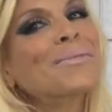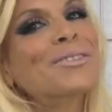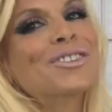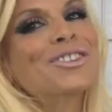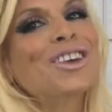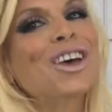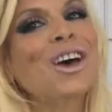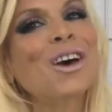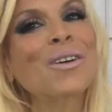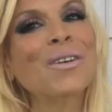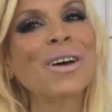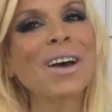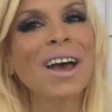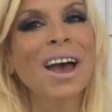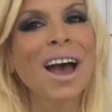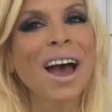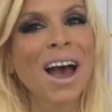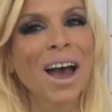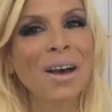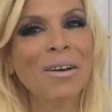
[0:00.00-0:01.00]
So,
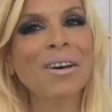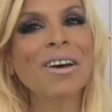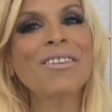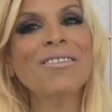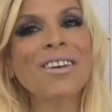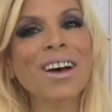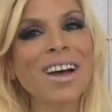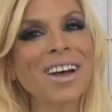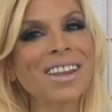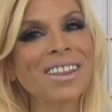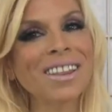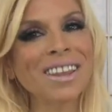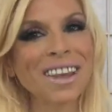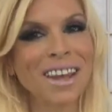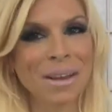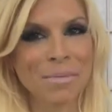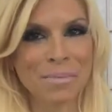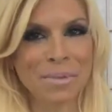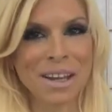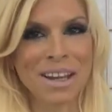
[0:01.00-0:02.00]
I will have all the
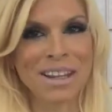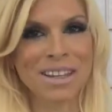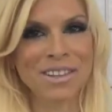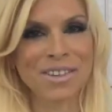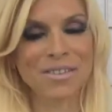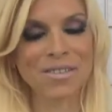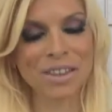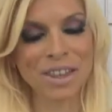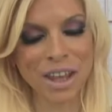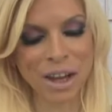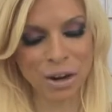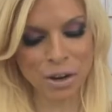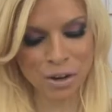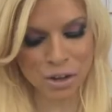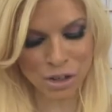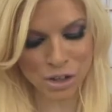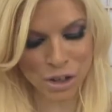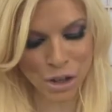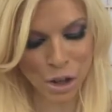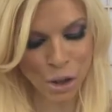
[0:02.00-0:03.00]
updates over there.
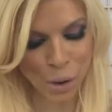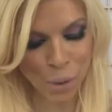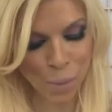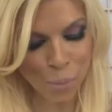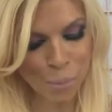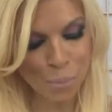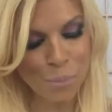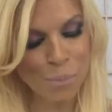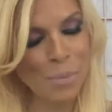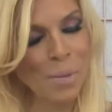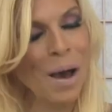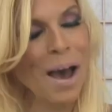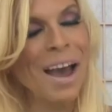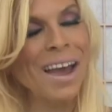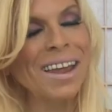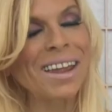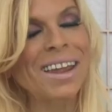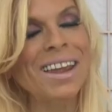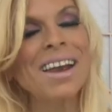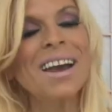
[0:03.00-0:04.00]
So,
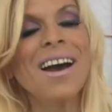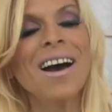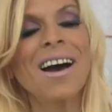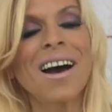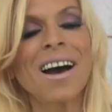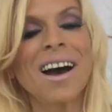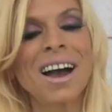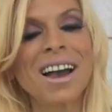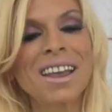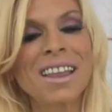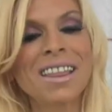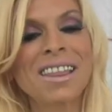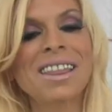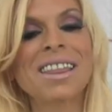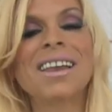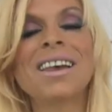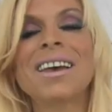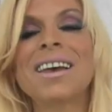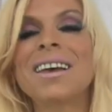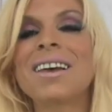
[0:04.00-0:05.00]
but I
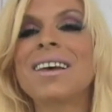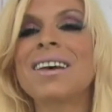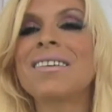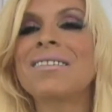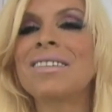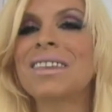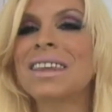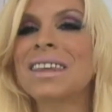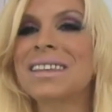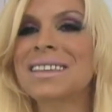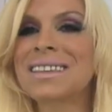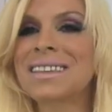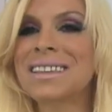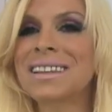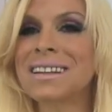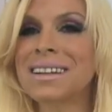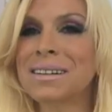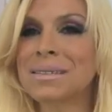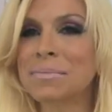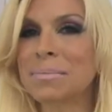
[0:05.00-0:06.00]
love this
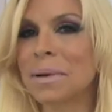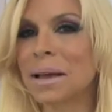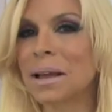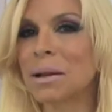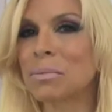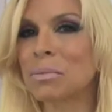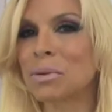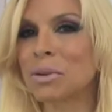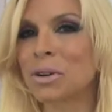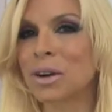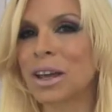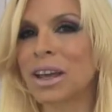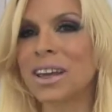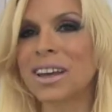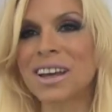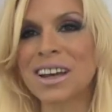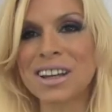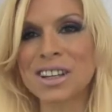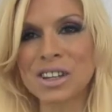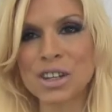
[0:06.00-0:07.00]
little bad
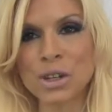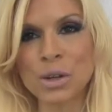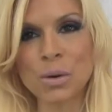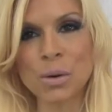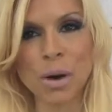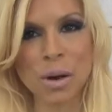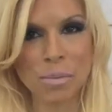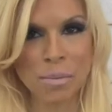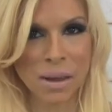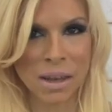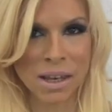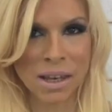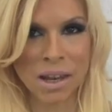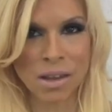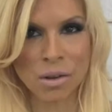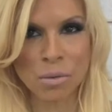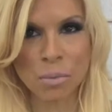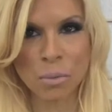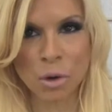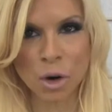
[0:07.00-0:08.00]
boy. I do. I made
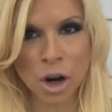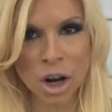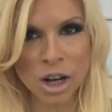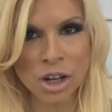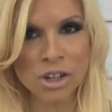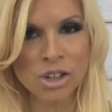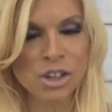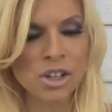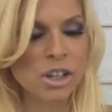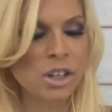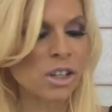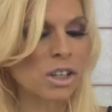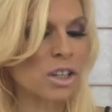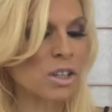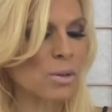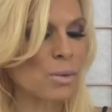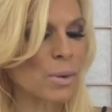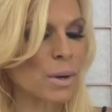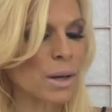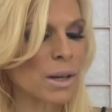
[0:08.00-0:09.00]
another brush.
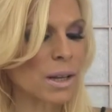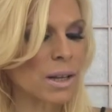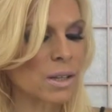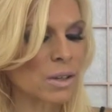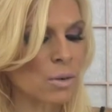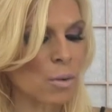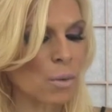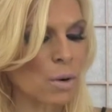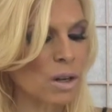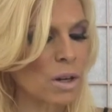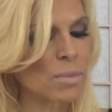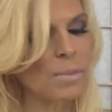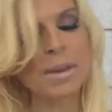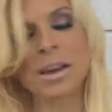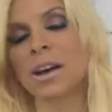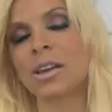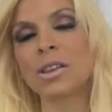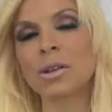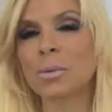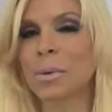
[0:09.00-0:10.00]
This one is going to be
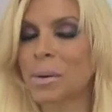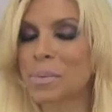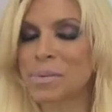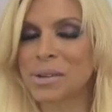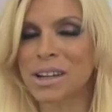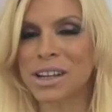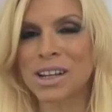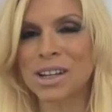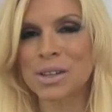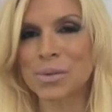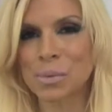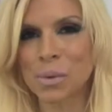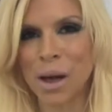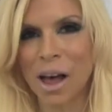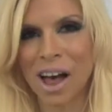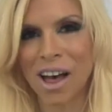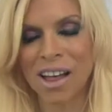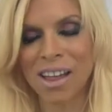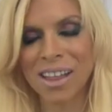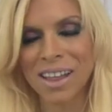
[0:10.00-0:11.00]
on the website as
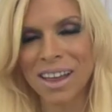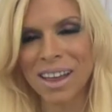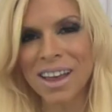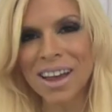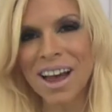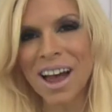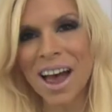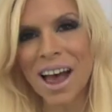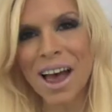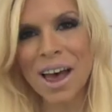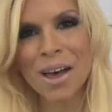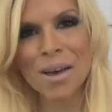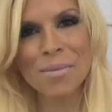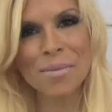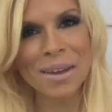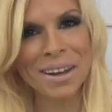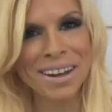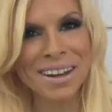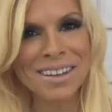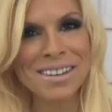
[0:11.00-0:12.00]
well, and
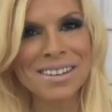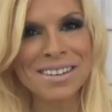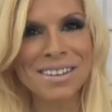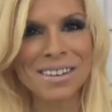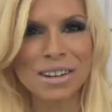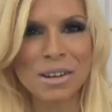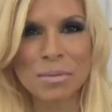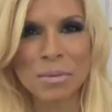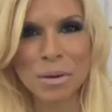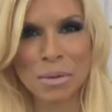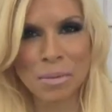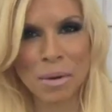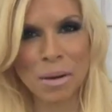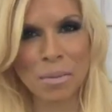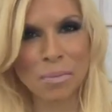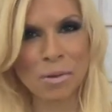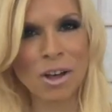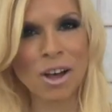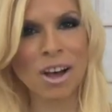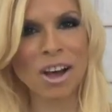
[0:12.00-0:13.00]
it's going to be in my
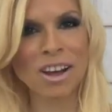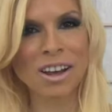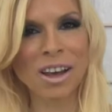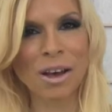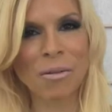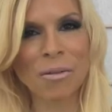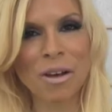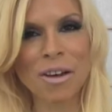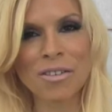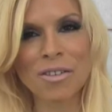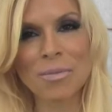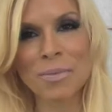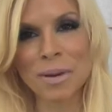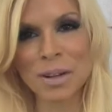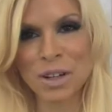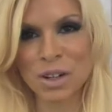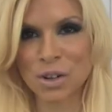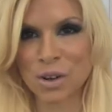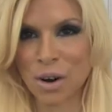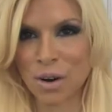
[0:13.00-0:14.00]
blog. I will have a
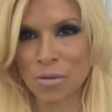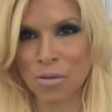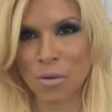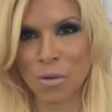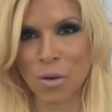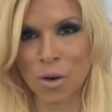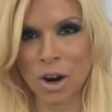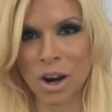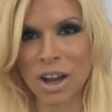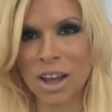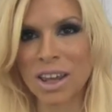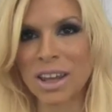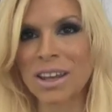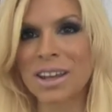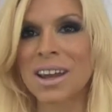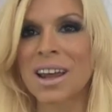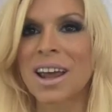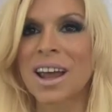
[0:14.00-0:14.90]
picture up for it.